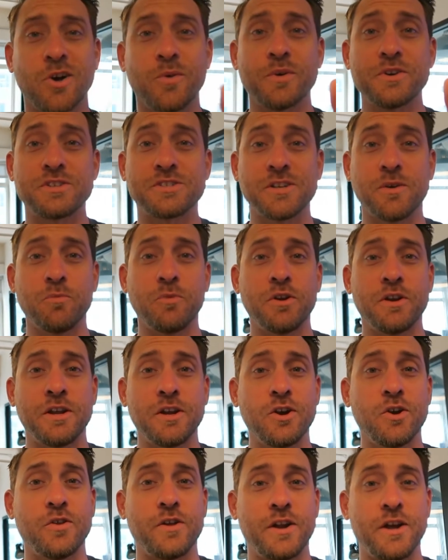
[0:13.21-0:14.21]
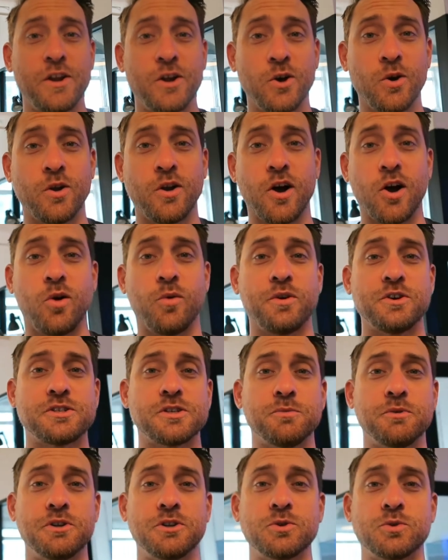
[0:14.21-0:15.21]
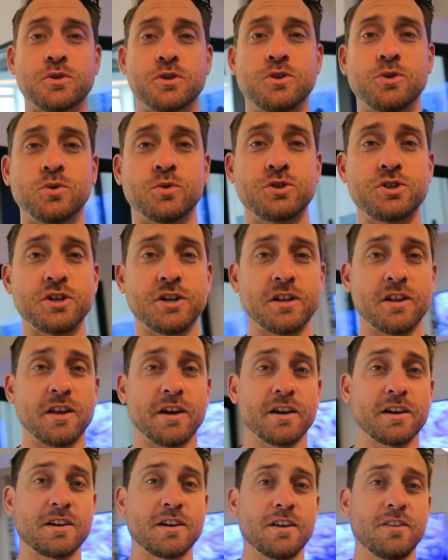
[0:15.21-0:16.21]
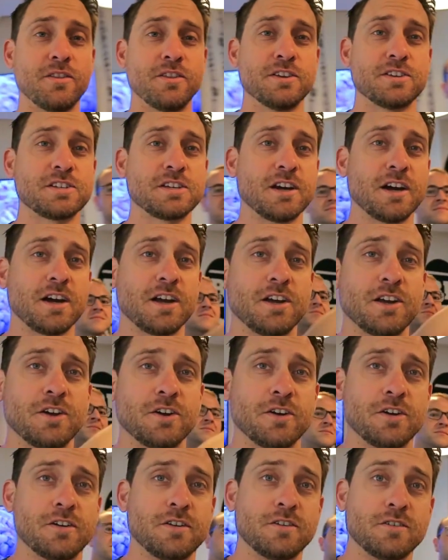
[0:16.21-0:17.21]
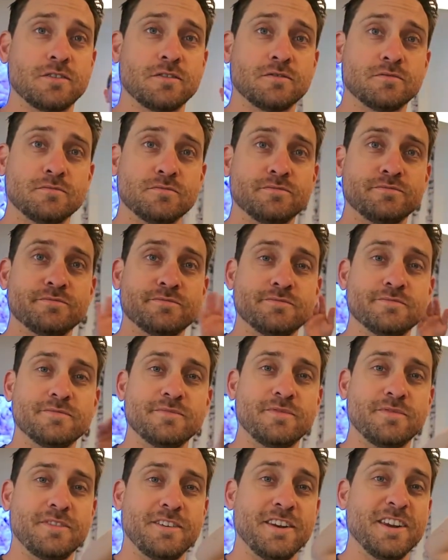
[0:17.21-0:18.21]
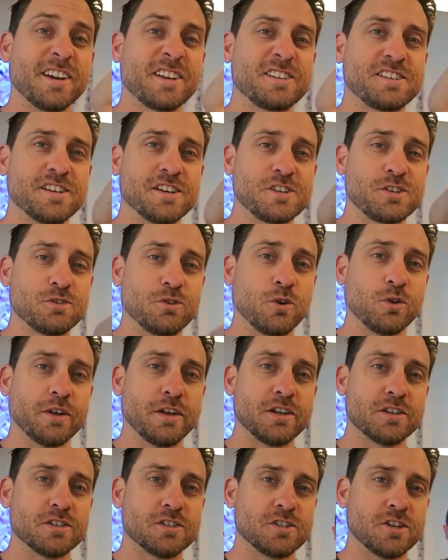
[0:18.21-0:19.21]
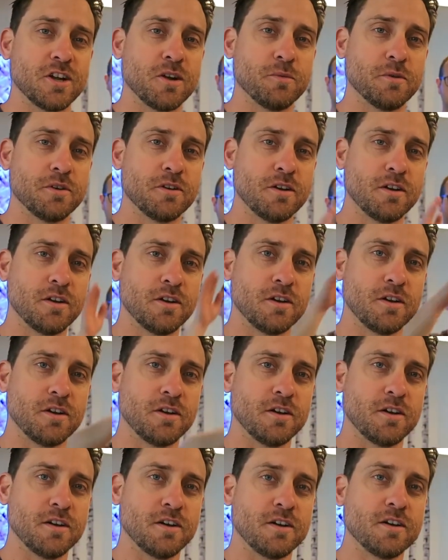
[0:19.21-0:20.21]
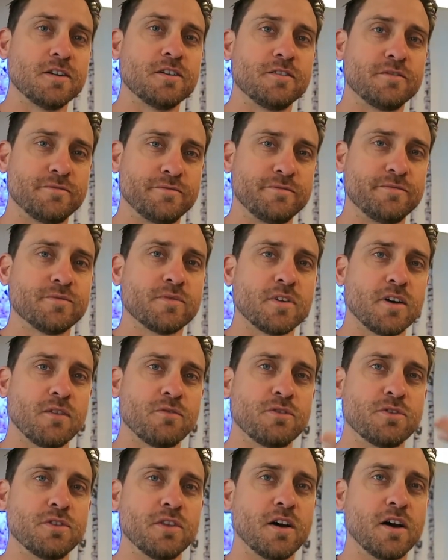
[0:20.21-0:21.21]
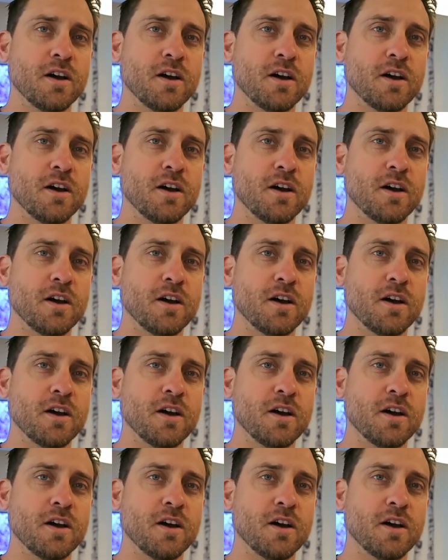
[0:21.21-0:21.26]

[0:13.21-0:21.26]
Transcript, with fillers: always someone here that I know and always someone doing cool shit like this guy here. Nick Cicero, ladies and gentlemen. We're dancing in the morning. Of, big